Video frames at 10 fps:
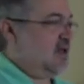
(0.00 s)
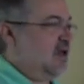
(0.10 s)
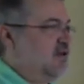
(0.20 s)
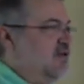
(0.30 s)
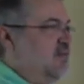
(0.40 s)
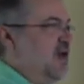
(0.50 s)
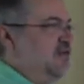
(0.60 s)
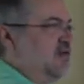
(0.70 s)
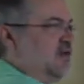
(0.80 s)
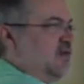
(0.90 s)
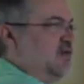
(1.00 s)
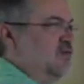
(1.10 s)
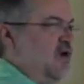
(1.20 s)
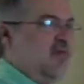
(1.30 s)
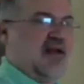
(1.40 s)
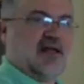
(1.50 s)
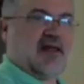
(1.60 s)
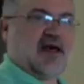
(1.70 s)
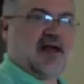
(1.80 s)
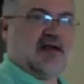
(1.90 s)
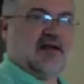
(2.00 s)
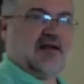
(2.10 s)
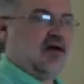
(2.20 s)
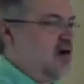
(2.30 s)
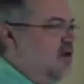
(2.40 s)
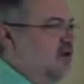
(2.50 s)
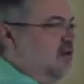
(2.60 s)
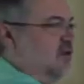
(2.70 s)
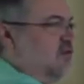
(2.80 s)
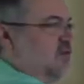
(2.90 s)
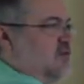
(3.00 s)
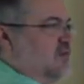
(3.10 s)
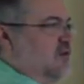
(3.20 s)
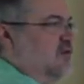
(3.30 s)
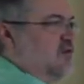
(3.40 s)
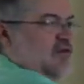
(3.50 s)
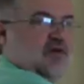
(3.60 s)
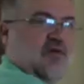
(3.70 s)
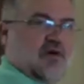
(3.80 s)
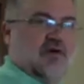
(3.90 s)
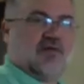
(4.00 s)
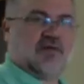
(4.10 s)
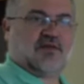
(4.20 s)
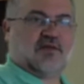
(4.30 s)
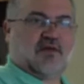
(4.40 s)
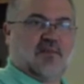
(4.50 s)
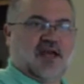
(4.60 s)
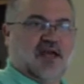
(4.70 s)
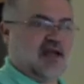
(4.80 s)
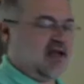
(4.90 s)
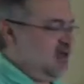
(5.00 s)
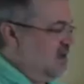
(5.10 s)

And so basically to remedy that, all you do is use two equivalents of the amine.